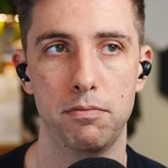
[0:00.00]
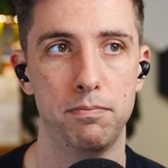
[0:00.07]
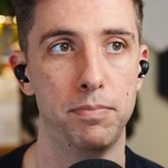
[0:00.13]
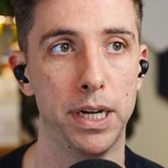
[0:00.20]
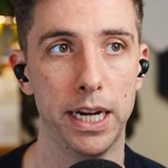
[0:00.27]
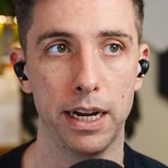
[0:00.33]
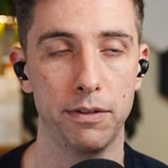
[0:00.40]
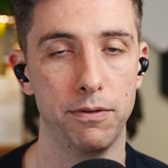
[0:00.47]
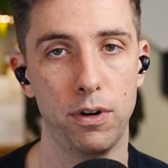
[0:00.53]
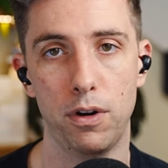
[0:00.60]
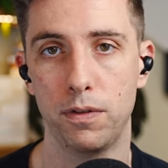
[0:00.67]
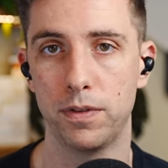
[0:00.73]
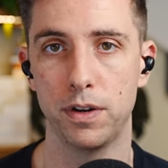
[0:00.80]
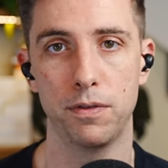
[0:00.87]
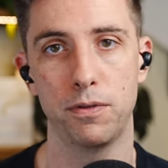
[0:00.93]
being
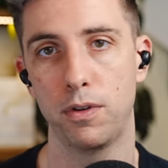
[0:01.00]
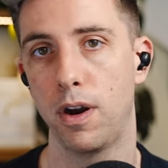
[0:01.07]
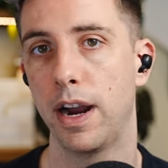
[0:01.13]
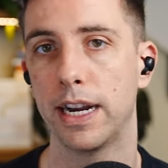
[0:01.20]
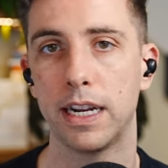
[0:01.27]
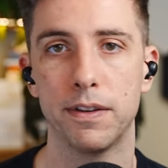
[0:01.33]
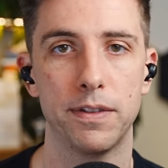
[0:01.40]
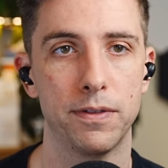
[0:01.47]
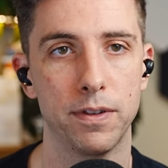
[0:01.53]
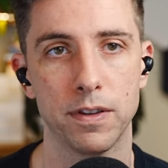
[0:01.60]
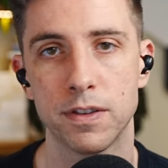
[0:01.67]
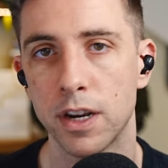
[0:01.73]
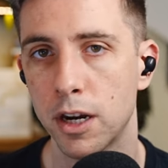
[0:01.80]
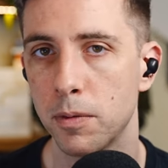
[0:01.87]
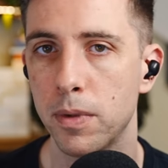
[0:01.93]
involved in a variety of different
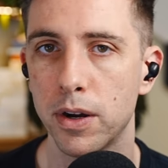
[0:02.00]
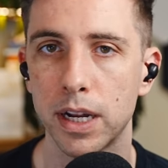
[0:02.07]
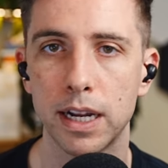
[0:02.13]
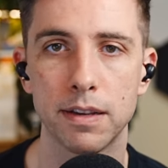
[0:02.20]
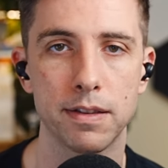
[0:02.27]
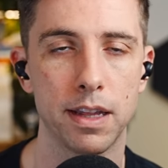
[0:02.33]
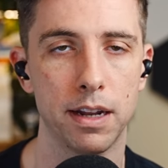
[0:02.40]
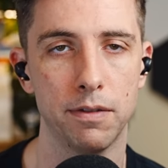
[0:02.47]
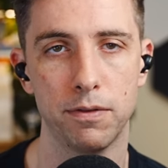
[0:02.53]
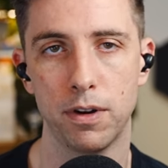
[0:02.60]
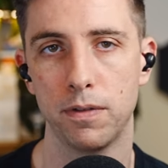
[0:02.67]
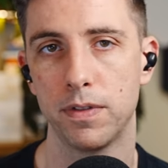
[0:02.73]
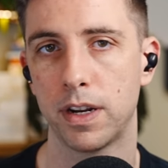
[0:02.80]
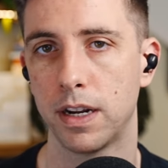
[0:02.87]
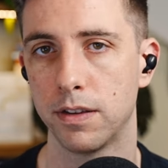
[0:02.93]
ceremonies that
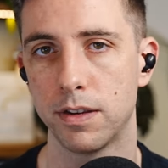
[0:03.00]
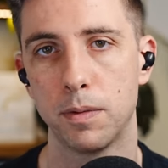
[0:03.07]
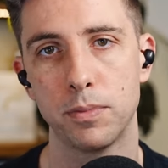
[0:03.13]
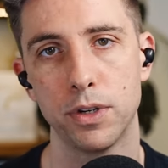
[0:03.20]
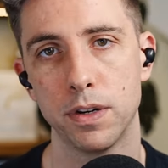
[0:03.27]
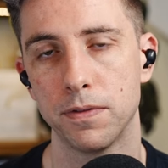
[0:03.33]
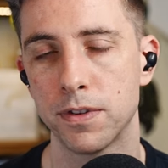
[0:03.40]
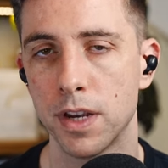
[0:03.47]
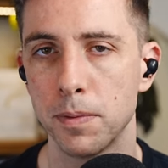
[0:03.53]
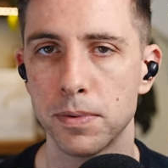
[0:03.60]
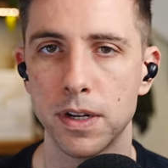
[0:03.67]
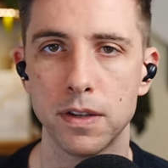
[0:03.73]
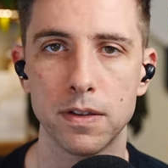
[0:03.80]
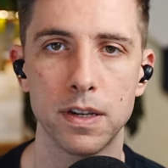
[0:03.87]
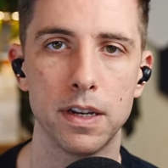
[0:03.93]
involve the consumption of
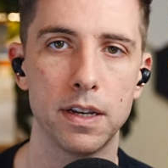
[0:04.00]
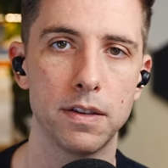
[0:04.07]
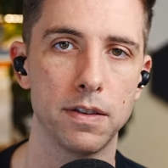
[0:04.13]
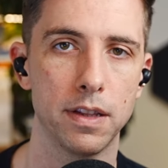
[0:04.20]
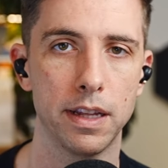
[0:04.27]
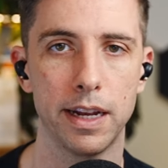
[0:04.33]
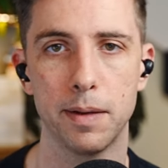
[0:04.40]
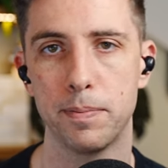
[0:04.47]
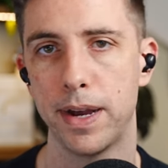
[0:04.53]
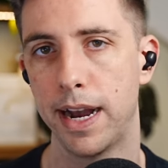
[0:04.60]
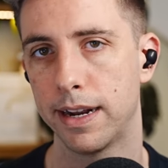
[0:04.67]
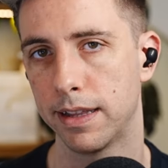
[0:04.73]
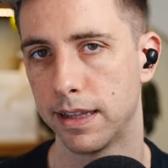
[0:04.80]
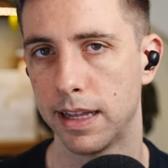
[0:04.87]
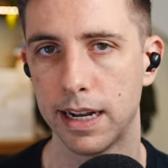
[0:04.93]
substances and the
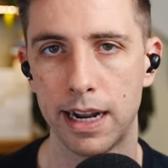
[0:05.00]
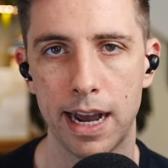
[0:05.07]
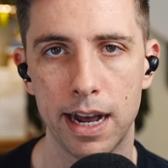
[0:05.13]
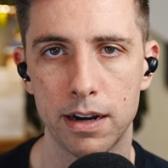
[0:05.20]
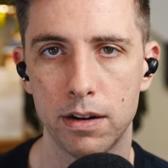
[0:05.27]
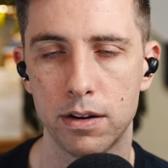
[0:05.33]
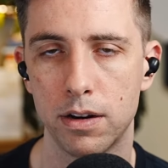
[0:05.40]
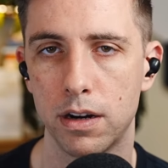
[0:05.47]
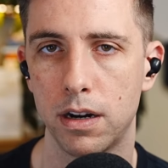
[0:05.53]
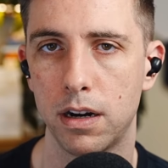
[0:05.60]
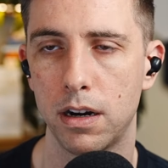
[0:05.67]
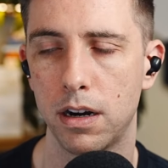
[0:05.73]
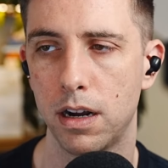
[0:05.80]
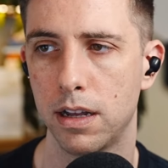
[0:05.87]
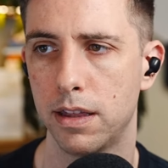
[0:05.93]
impact that that had on
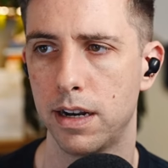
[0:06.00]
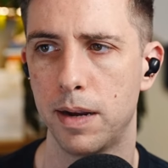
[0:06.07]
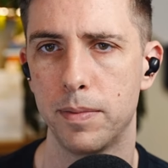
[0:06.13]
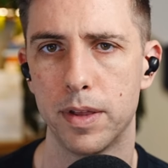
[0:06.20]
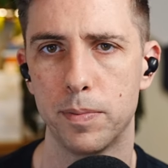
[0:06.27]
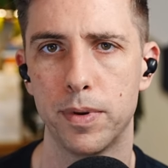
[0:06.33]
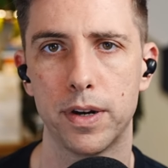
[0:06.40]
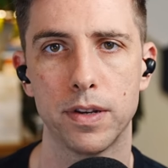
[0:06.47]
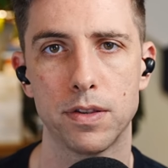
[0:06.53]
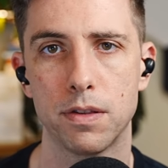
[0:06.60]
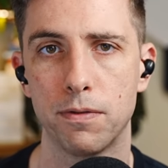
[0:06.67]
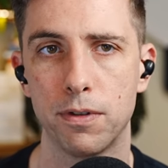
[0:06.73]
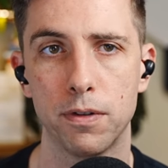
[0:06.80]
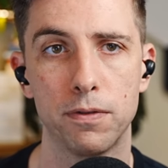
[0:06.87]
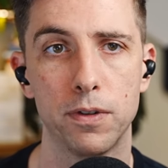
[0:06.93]
her. Uh, the name of the book is
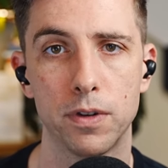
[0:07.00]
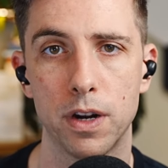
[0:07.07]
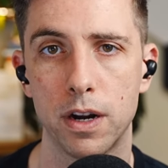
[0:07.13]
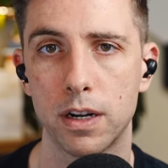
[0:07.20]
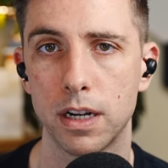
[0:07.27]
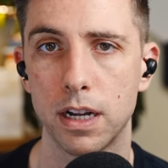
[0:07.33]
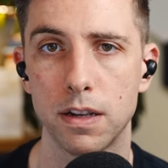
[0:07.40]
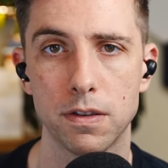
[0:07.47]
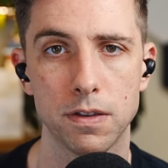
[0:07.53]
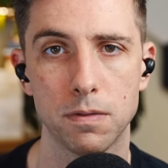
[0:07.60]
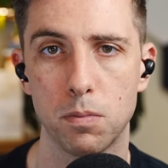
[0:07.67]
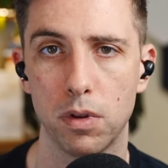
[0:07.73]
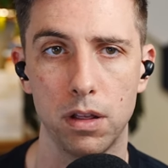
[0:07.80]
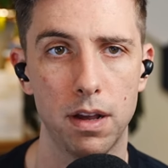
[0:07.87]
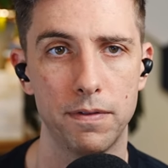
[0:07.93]
The Fruitful Darkness.
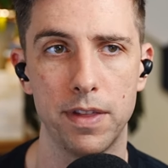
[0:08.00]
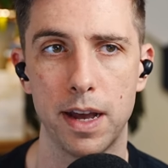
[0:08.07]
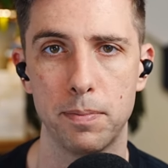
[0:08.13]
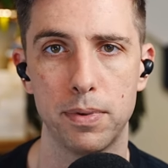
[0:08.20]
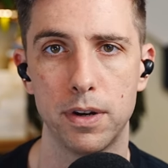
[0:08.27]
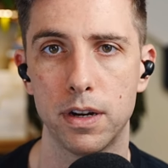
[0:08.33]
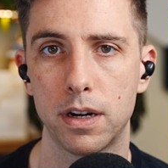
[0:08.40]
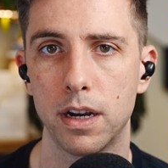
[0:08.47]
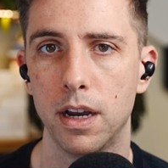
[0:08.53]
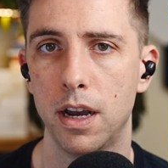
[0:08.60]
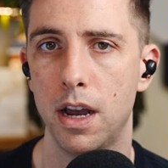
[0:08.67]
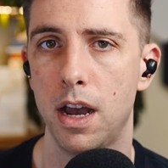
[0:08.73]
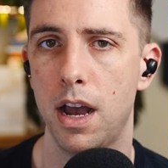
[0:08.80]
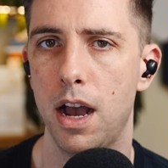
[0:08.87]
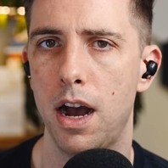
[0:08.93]
Love that book.
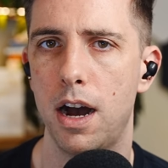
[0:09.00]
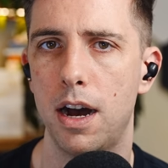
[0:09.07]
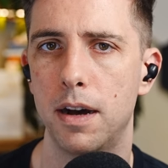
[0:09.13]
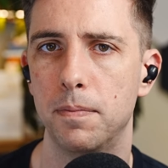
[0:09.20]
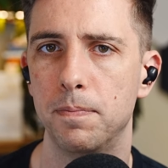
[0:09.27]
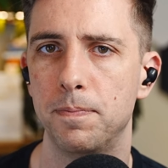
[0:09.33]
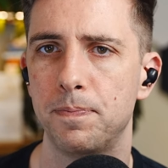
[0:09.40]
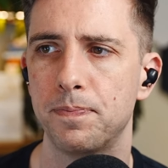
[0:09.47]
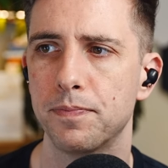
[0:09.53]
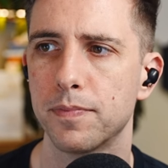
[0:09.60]
Um,